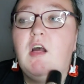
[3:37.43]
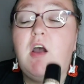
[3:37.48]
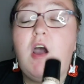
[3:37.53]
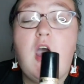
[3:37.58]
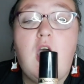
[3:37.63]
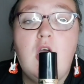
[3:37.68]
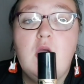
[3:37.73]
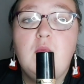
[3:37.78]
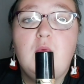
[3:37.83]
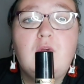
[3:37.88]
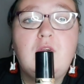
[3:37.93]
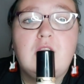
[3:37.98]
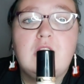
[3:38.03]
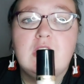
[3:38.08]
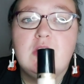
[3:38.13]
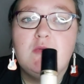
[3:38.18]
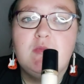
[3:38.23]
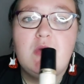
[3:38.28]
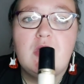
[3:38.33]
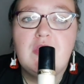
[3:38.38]
I'm on
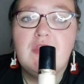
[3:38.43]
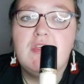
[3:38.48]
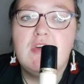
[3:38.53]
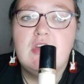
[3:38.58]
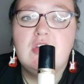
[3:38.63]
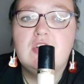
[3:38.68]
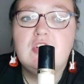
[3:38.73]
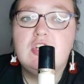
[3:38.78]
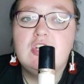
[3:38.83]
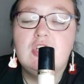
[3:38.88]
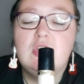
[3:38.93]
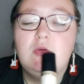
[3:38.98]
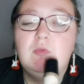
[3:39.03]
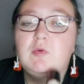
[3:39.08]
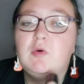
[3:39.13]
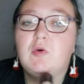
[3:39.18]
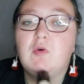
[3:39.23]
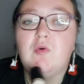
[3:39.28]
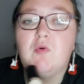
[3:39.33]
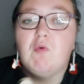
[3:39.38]
like my third tube
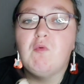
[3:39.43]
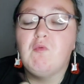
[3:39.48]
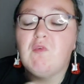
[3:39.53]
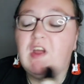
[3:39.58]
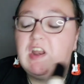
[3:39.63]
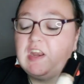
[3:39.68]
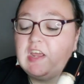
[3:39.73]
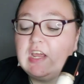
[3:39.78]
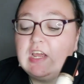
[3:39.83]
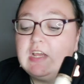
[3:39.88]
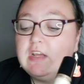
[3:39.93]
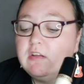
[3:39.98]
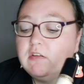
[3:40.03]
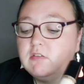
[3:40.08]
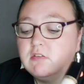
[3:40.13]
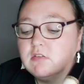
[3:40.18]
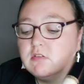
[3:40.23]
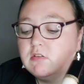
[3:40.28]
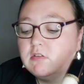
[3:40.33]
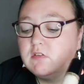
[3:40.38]
already,
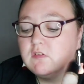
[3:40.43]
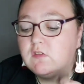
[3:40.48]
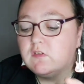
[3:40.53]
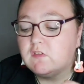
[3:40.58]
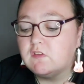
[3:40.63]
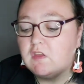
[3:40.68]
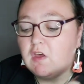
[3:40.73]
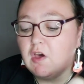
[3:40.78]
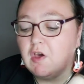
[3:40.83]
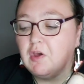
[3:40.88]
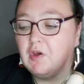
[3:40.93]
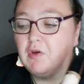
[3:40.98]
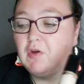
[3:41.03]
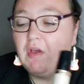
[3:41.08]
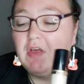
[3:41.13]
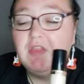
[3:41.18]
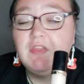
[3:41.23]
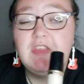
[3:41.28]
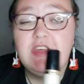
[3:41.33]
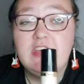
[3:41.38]
so
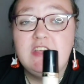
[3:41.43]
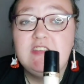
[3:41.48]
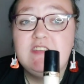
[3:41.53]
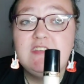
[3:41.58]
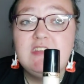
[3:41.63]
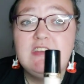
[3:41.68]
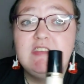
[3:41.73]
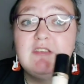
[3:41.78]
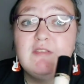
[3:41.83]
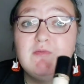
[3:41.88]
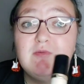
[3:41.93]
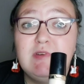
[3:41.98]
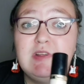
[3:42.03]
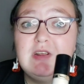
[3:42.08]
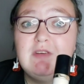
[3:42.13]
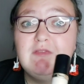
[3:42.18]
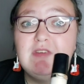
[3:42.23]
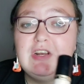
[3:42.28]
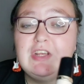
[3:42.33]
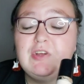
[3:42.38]
this is a really,
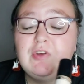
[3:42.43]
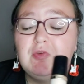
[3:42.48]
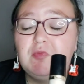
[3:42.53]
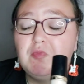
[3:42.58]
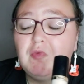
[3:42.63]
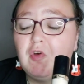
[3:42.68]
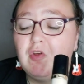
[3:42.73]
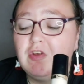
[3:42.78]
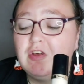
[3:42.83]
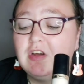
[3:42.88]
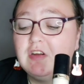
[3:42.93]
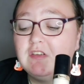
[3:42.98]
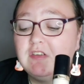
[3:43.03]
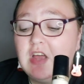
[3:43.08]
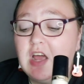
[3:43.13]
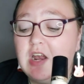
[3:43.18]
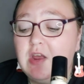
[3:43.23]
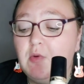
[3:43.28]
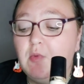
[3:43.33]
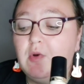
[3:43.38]
really good product,
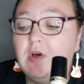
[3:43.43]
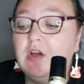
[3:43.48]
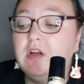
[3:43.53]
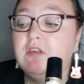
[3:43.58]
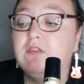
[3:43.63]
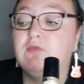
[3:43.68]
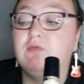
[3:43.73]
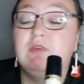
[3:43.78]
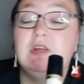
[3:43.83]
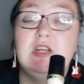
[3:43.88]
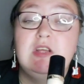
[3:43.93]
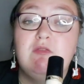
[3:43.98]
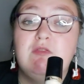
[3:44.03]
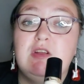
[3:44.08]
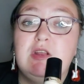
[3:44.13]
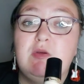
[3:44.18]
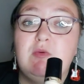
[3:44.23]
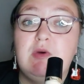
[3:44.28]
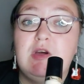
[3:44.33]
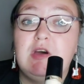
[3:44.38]
and it works really,
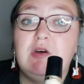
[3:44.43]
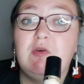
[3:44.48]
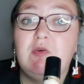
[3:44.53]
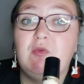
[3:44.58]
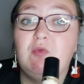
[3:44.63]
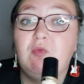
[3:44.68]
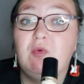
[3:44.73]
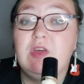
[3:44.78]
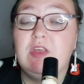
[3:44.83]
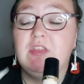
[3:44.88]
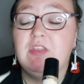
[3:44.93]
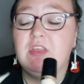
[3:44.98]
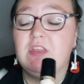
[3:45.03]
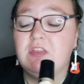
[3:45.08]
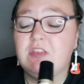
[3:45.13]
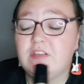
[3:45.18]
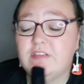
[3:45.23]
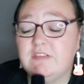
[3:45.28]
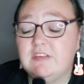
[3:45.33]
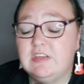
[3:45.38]
really well with
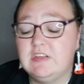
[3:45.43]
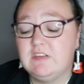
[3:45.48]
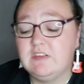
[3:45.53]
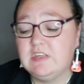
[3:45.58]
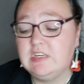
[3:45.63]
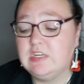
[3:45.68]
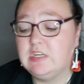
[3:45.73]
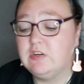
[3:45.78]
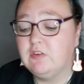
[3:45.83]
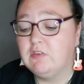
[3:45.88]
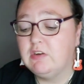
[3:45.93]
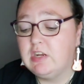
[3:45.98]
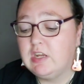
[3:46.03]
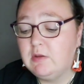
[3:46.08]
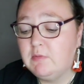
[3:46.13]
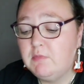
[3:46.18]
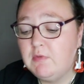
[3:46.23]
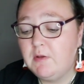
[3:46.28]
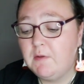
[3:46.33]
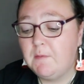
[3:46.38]
the CC
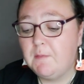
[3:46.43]
cream.